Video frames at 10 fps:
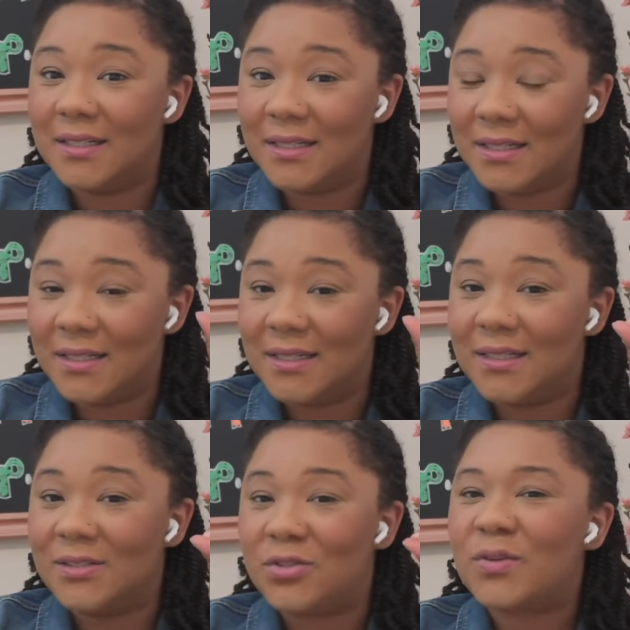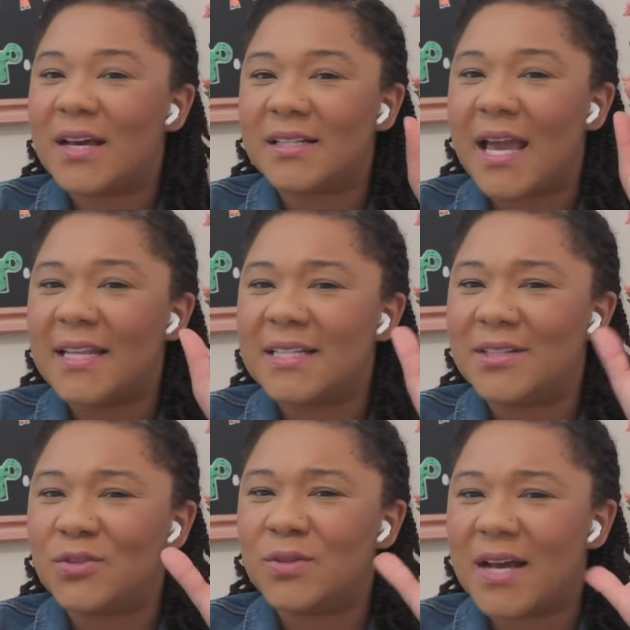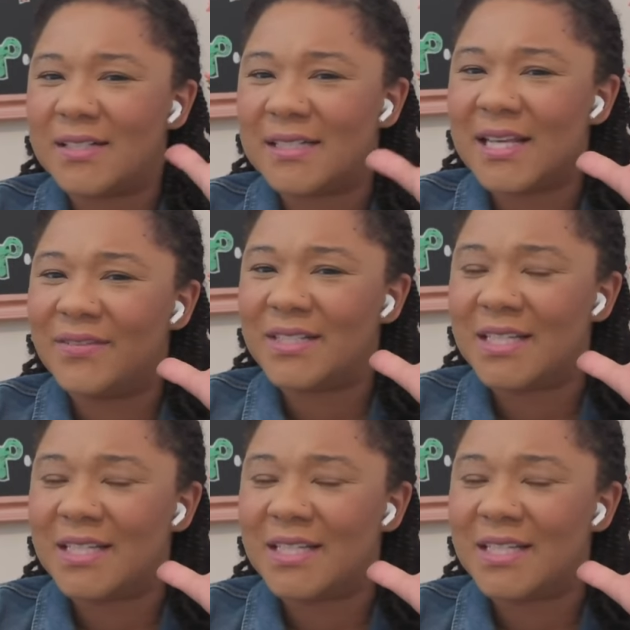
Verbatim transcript: Yeah, we were 2018, we 2017